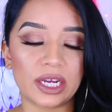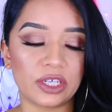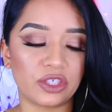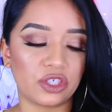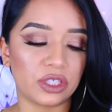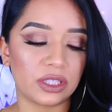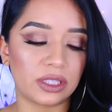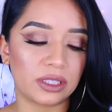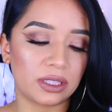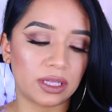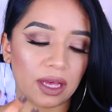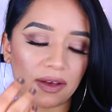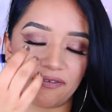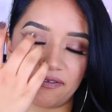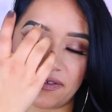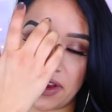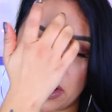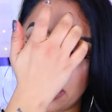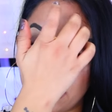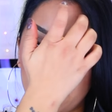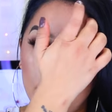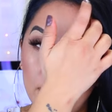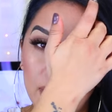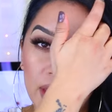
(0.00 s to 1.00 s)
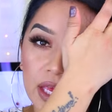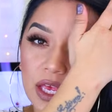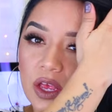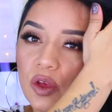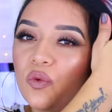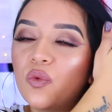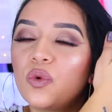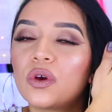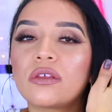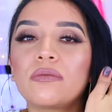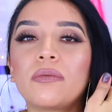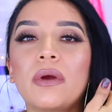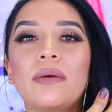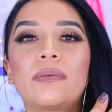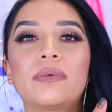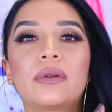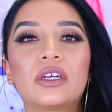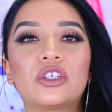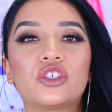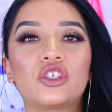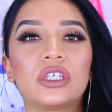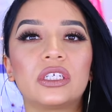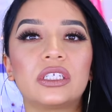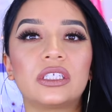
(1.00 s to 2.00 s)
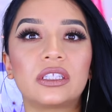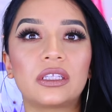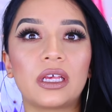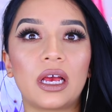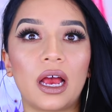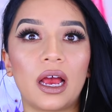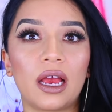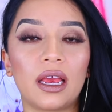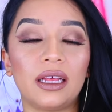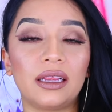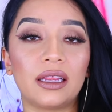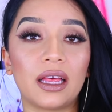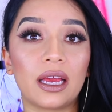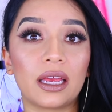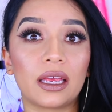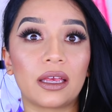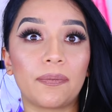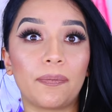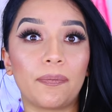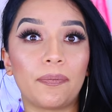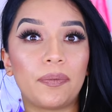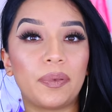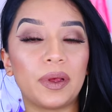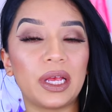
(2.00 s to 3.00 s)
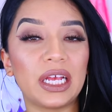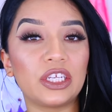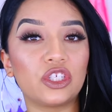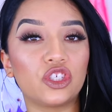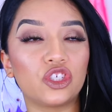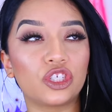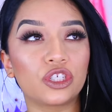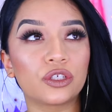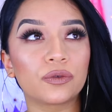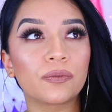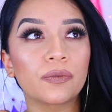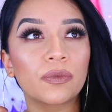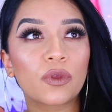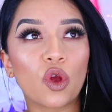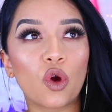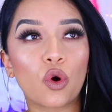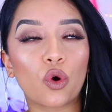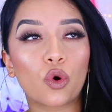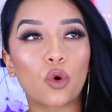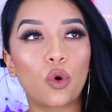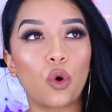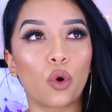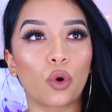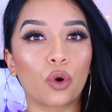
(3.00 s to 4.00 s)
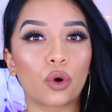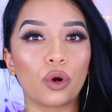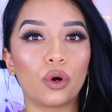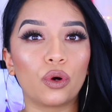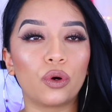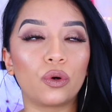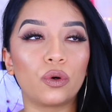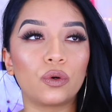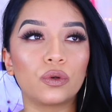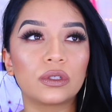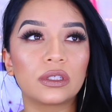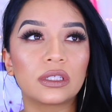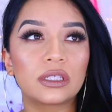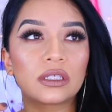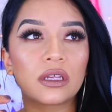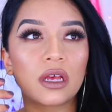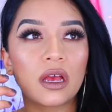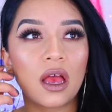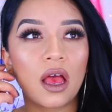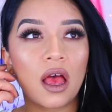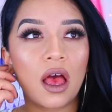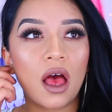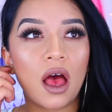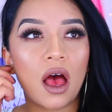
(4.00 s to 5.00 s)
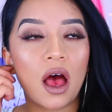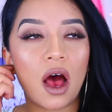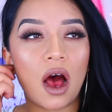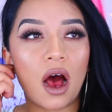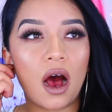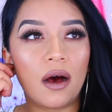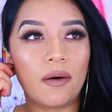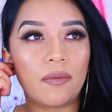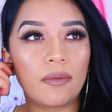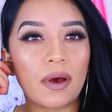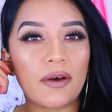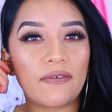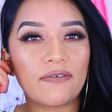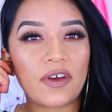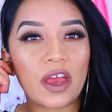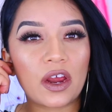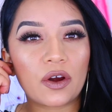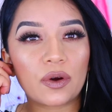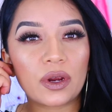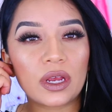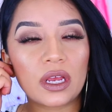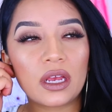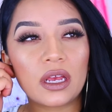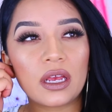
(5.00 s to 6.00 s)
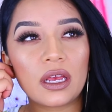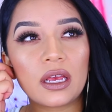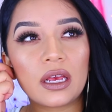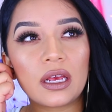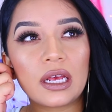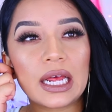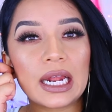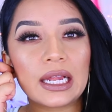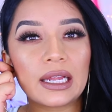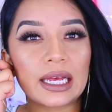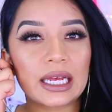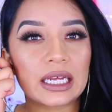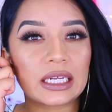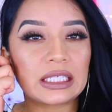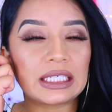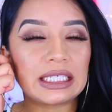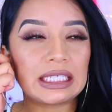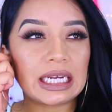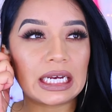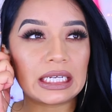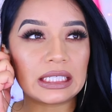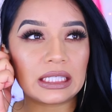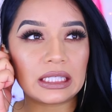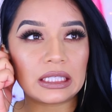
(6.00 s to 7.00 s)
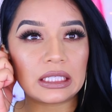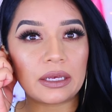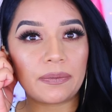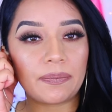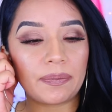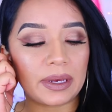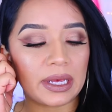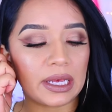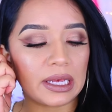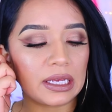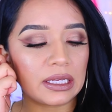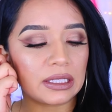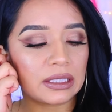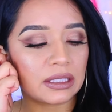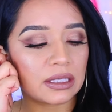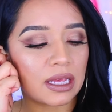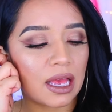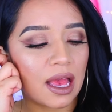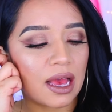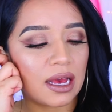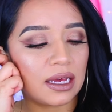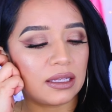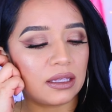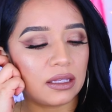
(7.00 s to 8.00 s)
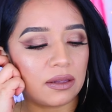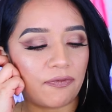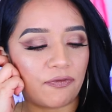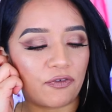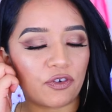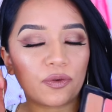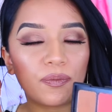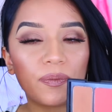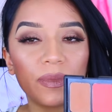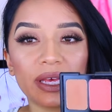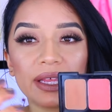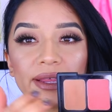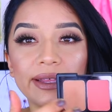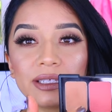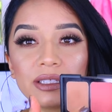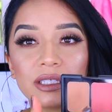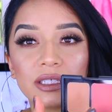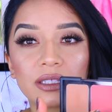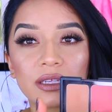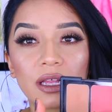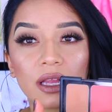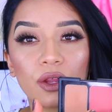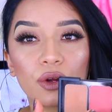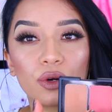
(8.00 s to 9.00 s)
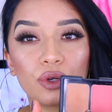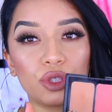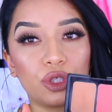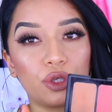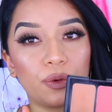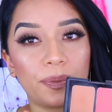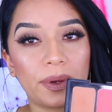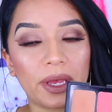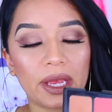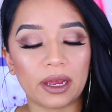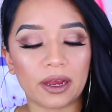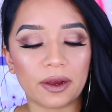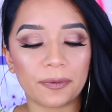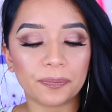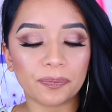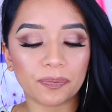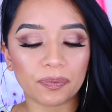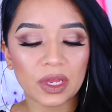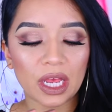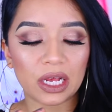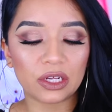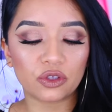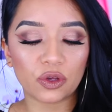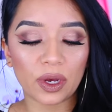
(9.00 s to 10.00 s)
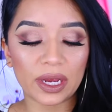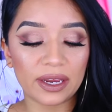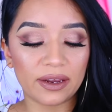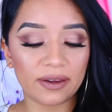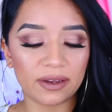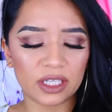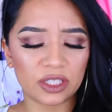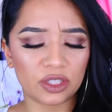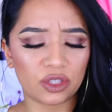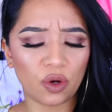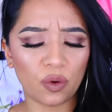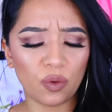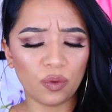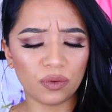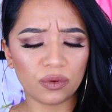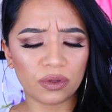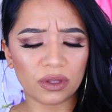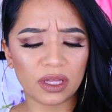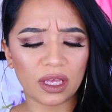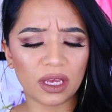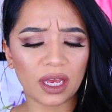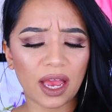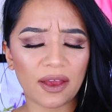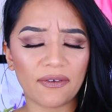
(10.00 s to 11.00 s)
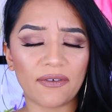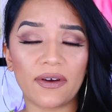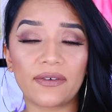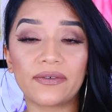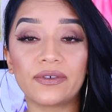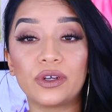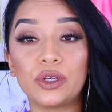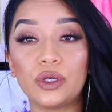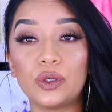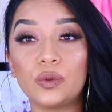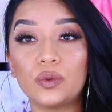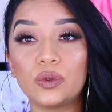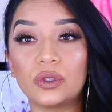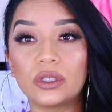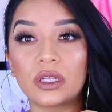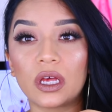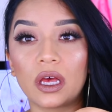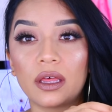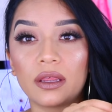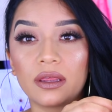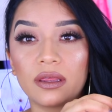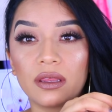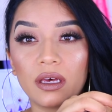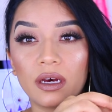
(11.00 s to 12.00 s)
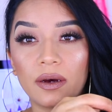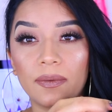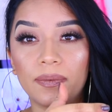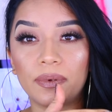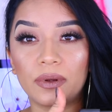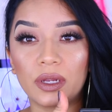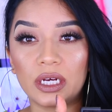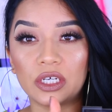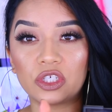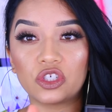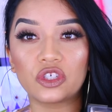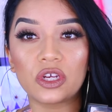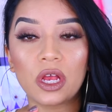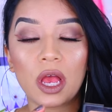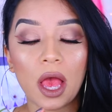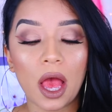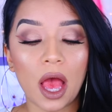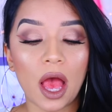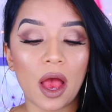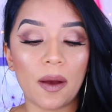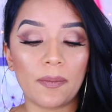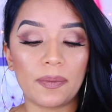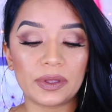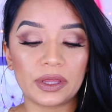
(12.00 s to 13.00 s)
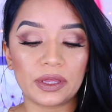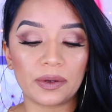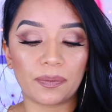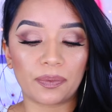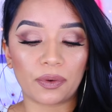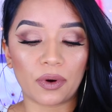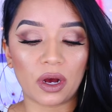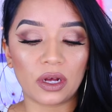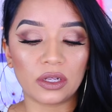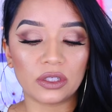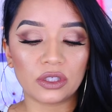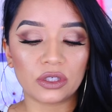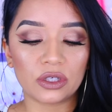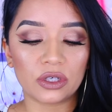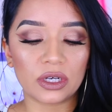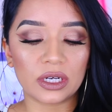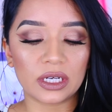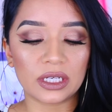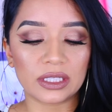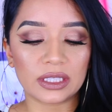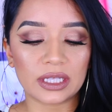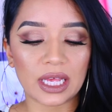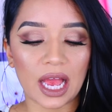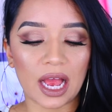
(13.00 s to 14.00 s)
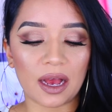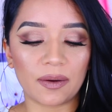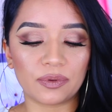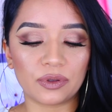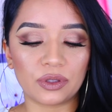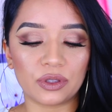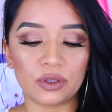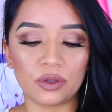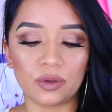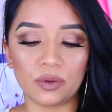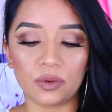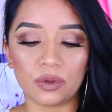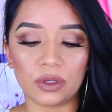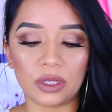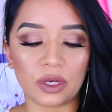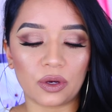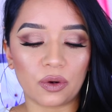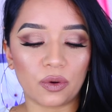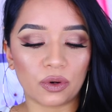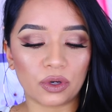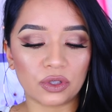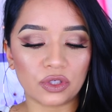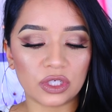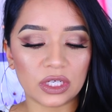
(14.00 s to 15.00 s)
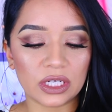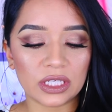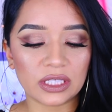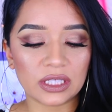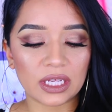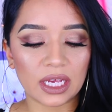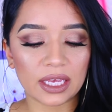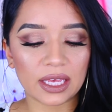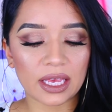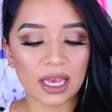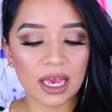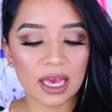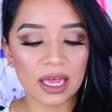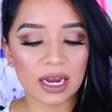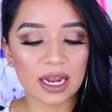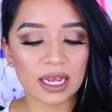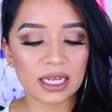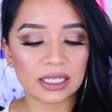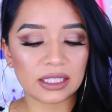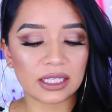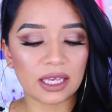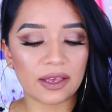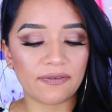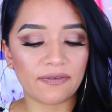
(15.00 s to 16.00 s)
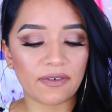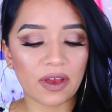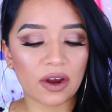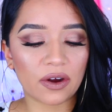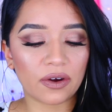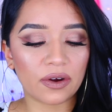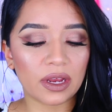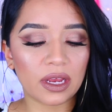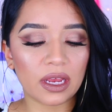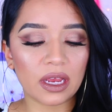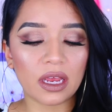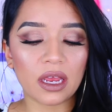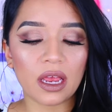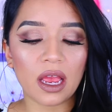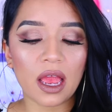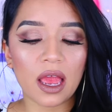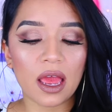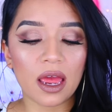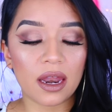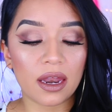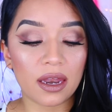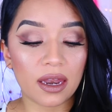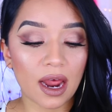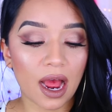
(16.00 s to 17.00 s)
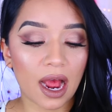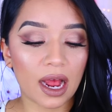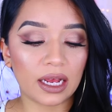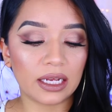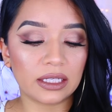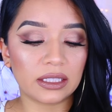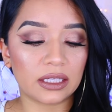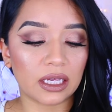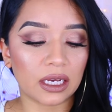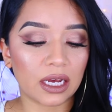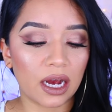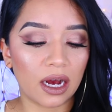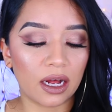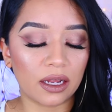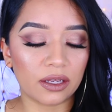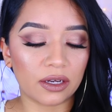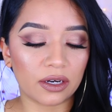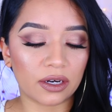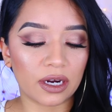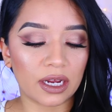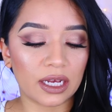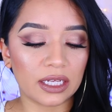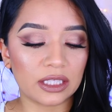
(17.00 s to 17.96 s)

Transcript: I just, I'm very picky with my blushes. I like peach, corals, um, very like dusty pinks, and for me this is a little too pink. So I don't think I've ever used the blush, but the bronzer is absolutely gorgeous. Again, it's a very nice color.